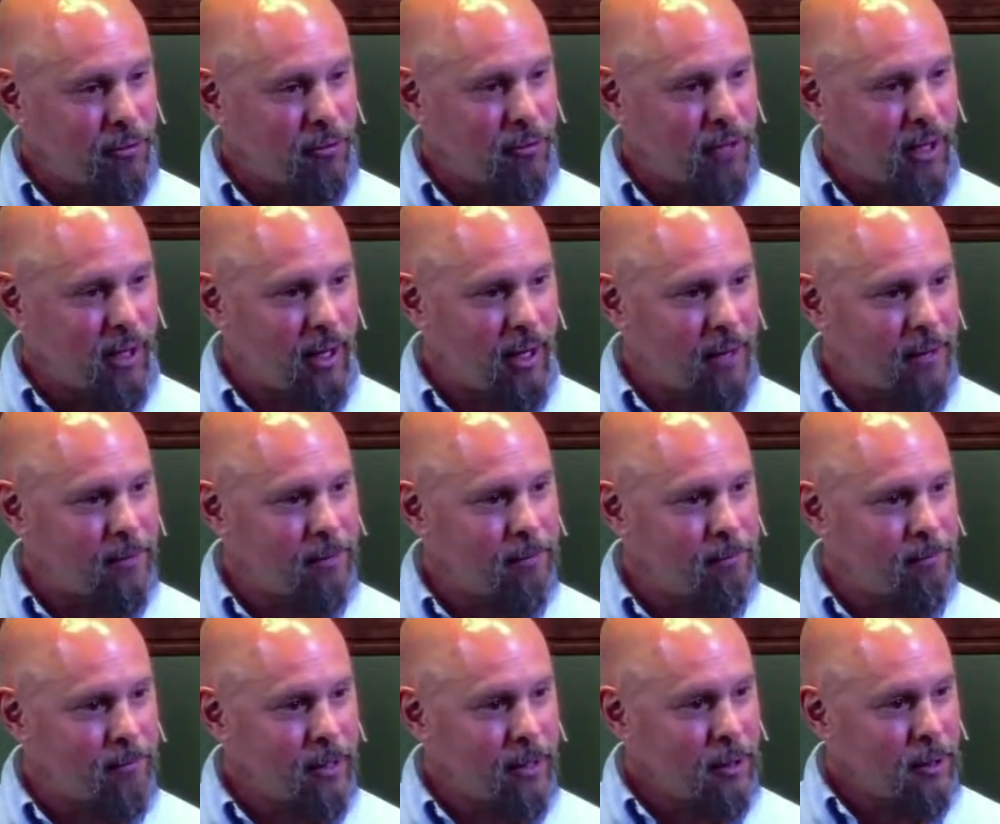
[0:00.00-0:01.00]
John.
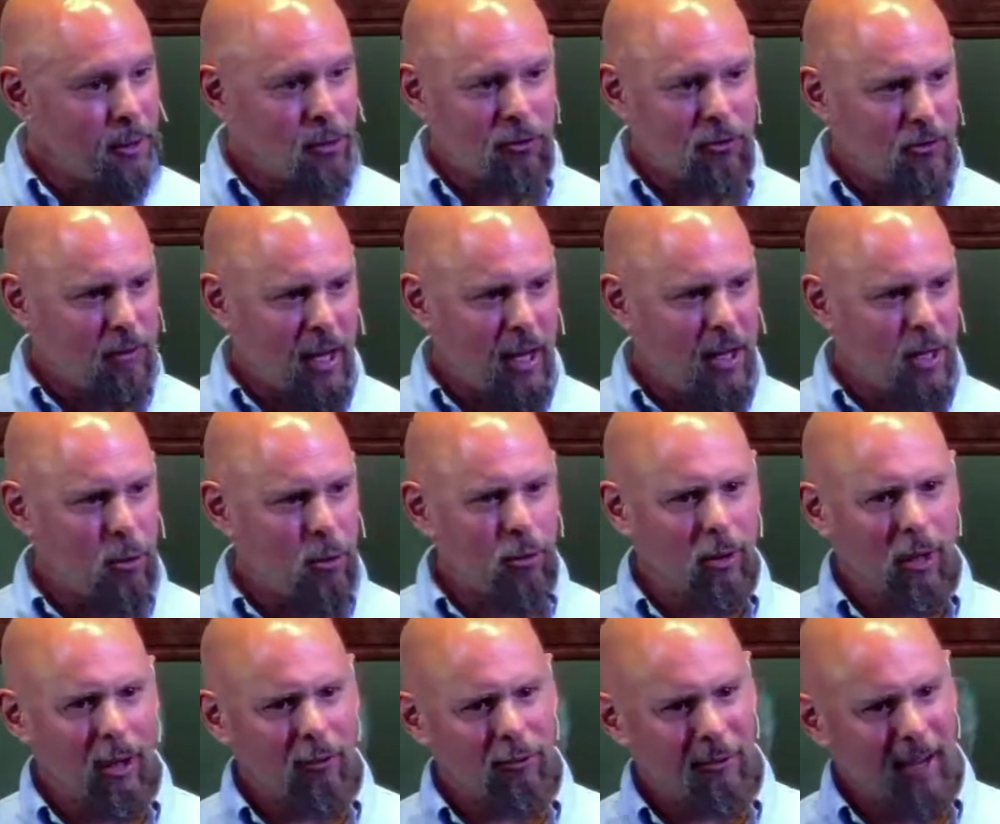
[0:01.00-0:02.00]
You say you
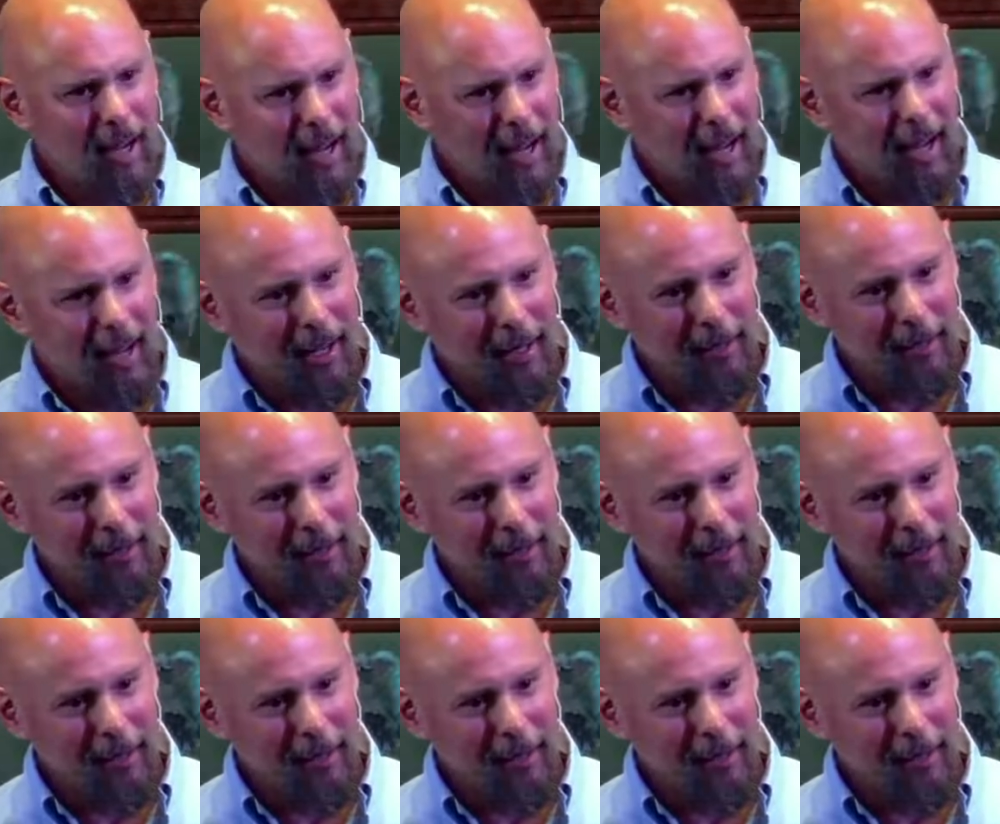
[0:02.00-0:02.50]
love God,